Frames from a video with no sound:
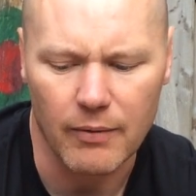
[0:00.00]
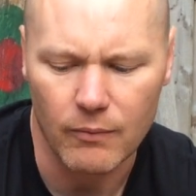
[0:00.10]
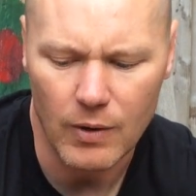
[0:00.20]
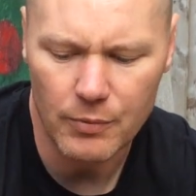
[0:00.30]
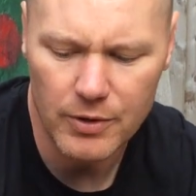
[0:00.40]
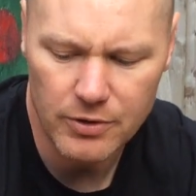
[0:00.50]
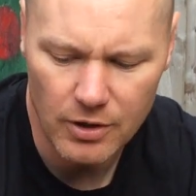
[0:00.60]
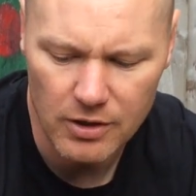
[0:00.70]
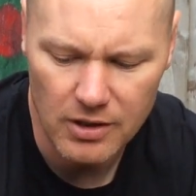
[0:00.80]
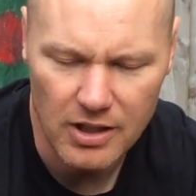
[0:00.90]
When we were
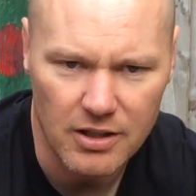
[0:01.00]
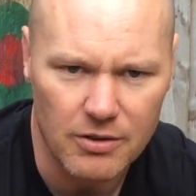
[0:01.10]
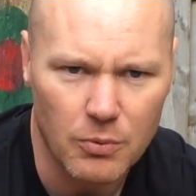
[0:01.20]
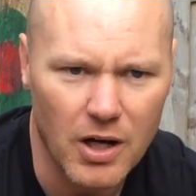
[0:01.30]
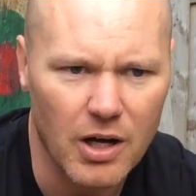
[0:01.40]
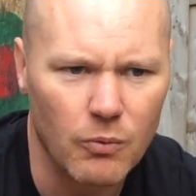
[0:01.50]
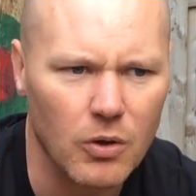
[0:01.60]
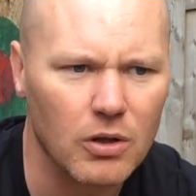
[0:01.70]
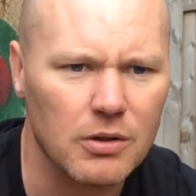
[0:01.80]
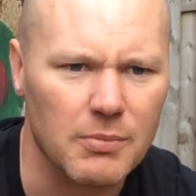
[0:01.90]
doing the wire
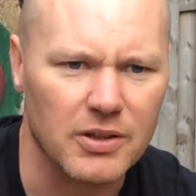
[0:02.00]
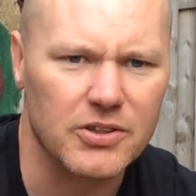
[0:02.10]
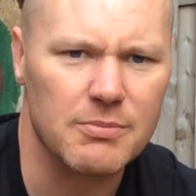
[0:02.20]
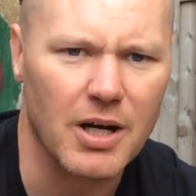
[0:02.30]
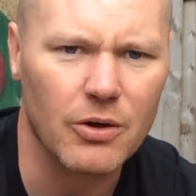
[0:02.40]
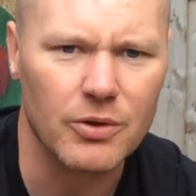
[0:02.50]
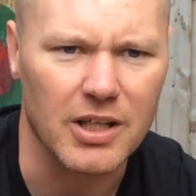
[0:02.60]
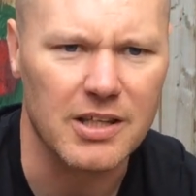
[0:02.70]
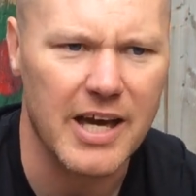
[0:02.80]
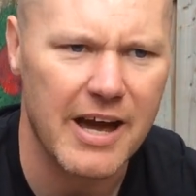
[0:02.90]
wool, you might have seen me holding it
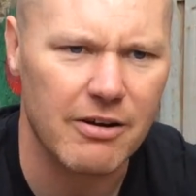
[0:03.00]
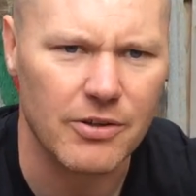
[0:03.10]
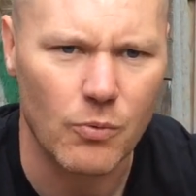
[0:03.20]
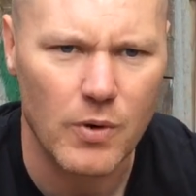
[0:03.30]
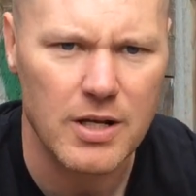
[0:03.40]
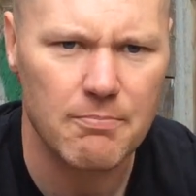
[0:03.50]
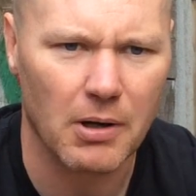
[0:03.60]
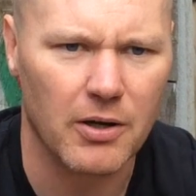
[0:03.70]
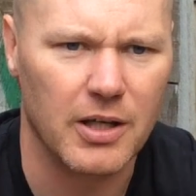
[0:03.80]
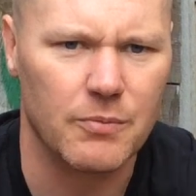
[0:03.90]
in the air and the wind
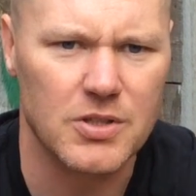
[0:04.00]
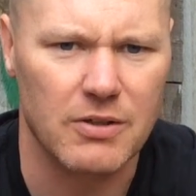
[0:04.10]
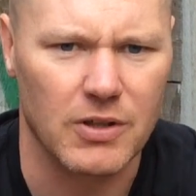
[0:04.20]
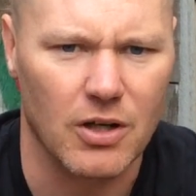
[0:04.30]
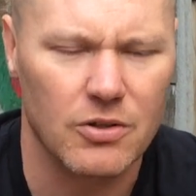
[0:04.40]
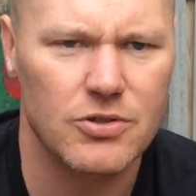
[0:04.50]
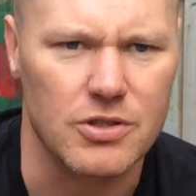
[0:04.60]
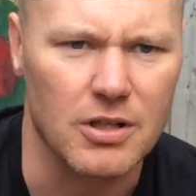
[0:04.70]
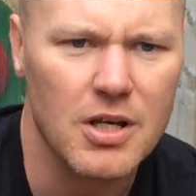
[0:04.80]
blowing in was giving it oxygen.